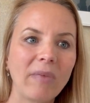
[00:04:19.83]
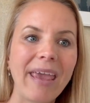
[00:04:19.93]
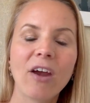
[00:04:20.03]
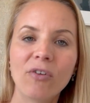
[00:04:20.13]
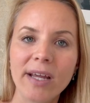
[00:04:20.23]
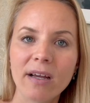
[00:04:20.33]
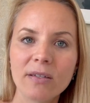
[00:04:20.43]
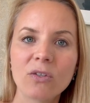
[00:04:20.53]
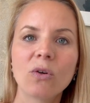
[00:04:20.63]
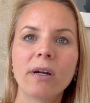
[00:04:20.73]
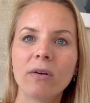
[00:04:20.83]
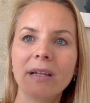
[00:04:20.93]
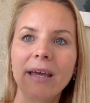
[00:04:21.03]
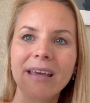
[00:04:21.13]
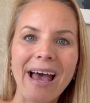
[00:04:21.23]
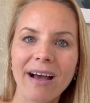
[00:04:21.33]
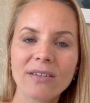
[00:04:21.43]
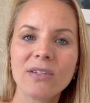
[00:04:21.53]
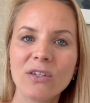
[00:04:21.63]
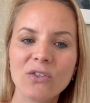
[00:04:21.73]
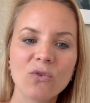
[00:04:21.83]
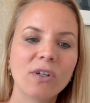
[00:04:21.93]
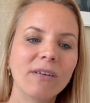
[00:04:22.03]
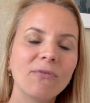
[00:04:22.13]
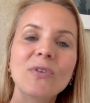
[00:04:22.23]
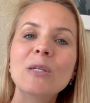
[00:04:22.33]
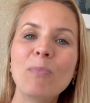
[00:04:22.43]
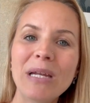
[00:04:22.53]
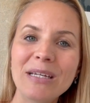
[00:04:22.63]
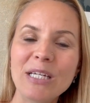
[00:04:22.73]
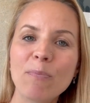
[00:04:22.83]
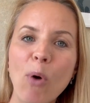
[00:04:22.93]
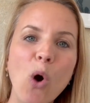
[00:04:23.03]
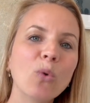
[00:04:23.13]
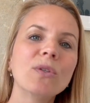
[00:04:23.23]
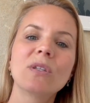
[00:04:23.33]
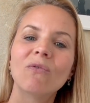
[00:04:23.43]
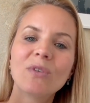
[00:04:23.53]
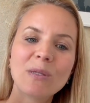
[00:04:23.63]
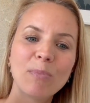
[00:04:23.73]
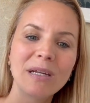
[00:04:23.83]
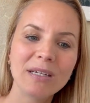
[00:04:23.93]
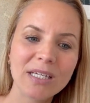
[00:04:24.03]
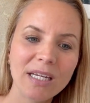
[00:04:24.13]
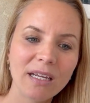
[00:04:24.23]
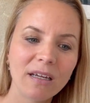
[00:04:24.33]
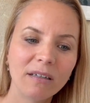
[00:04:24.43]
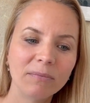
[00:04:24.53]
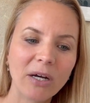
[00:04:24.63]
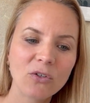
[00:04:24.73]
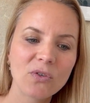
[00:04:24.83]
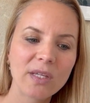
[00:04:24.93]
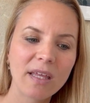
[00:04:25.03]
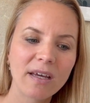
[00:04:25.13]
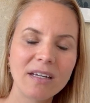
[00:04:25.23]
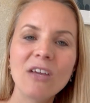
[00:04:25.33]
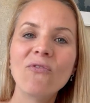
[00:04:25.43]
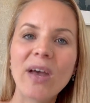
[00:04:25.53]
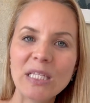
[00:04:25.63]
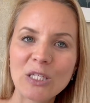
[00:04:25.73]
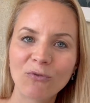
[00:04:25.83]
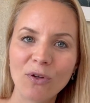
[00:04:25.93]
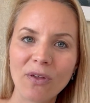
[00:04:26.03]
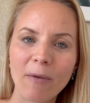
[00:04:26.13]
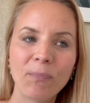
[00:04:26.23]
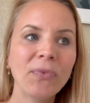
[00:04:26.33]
areas or like access or visibility posts and visibility, events for them.